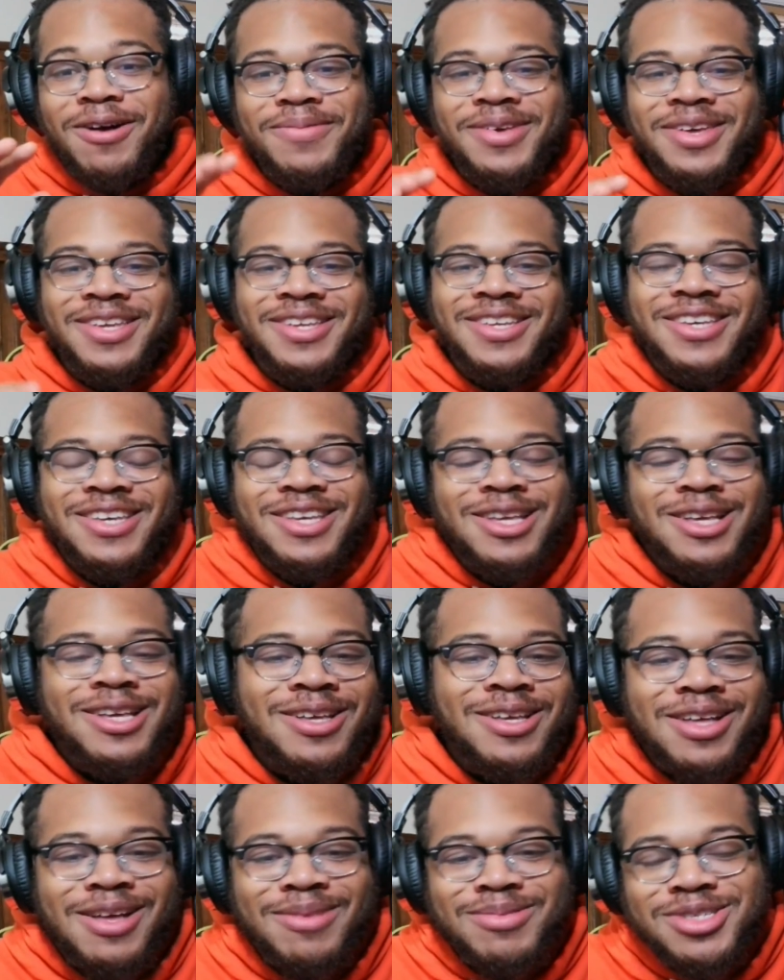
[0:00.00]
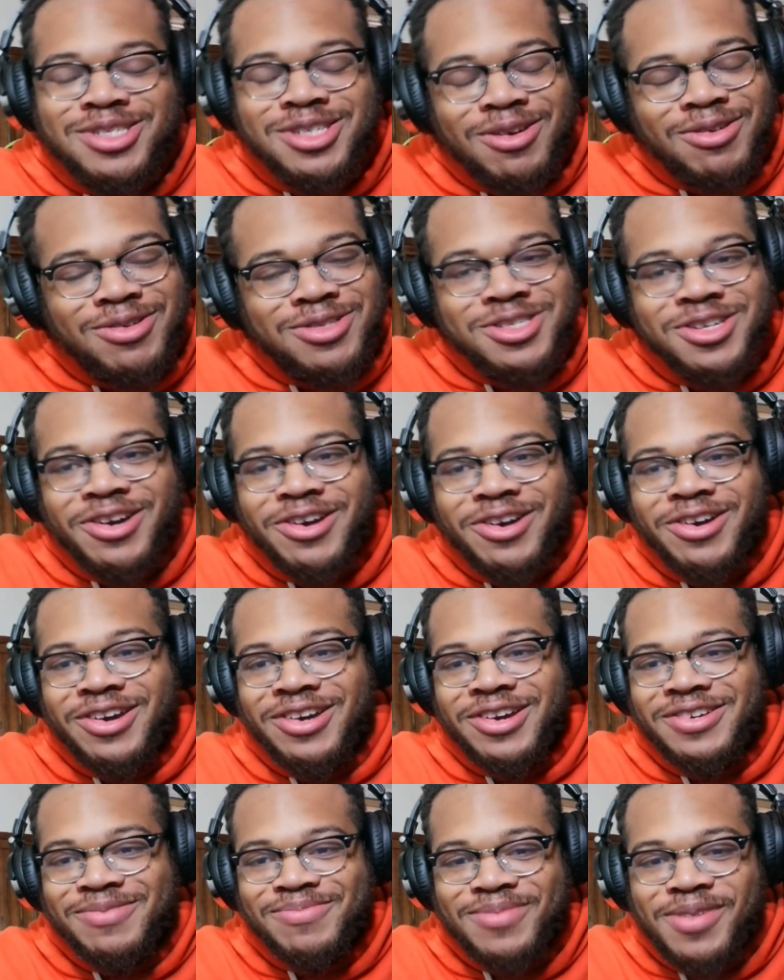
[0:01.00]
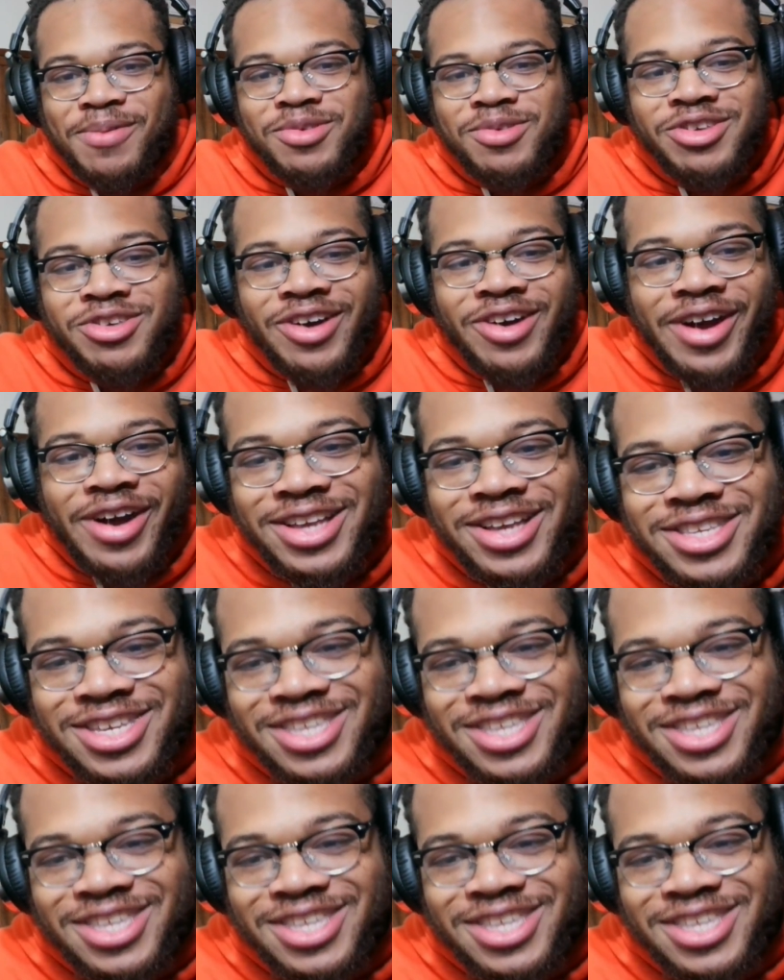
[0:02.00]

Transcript: I'm so sorry. I'm trying to not.